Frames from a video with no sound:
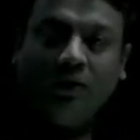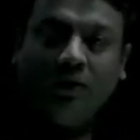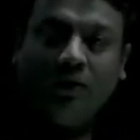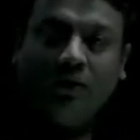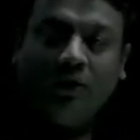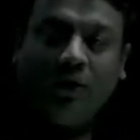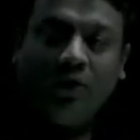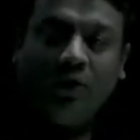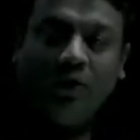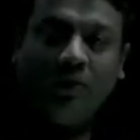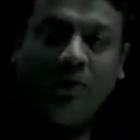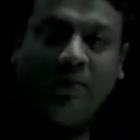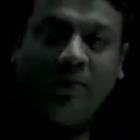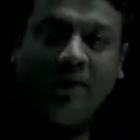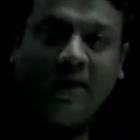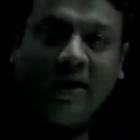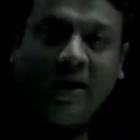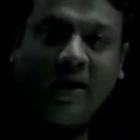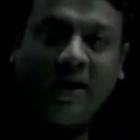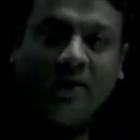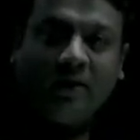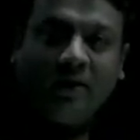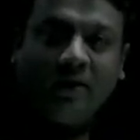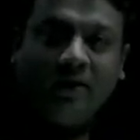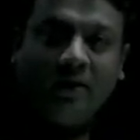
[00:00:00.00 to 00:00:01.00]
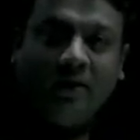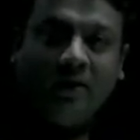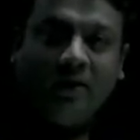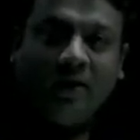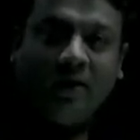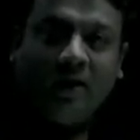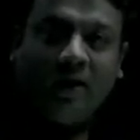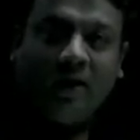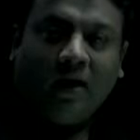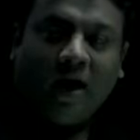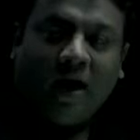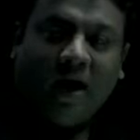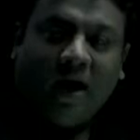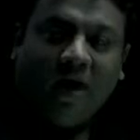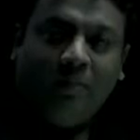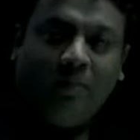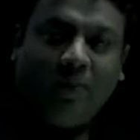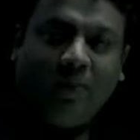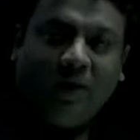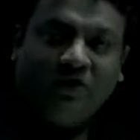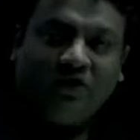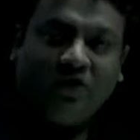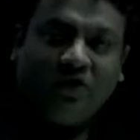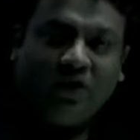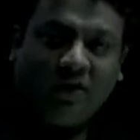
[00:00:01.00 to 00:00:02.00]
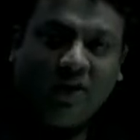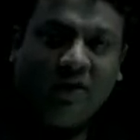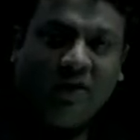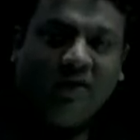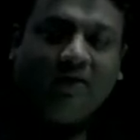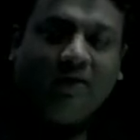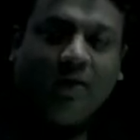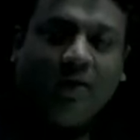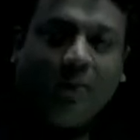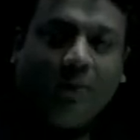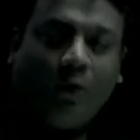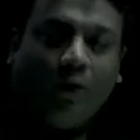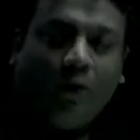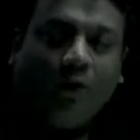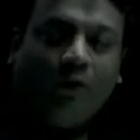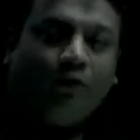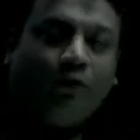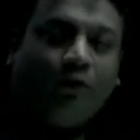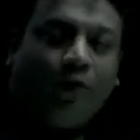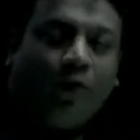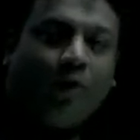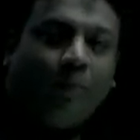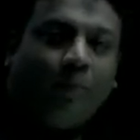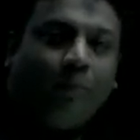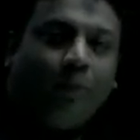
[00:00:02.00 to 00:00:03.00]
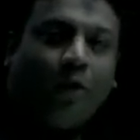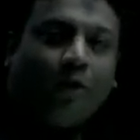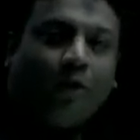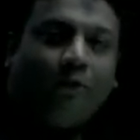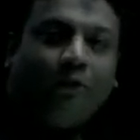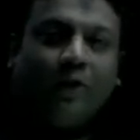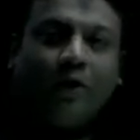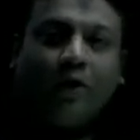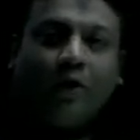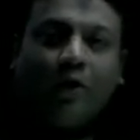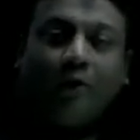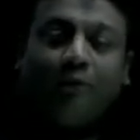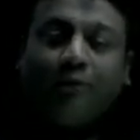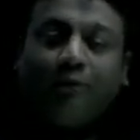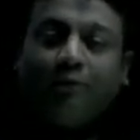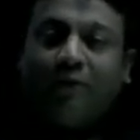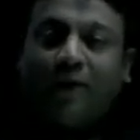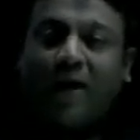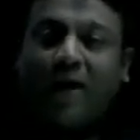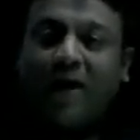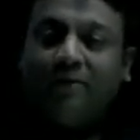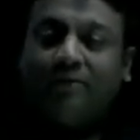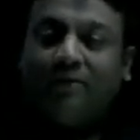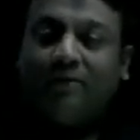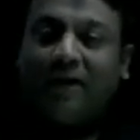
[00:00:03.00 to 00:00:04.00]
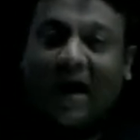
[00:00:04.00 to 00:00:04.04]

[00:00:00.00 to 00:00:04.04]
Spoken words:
What do you mean by that? I budgeted suppose for a profit of 5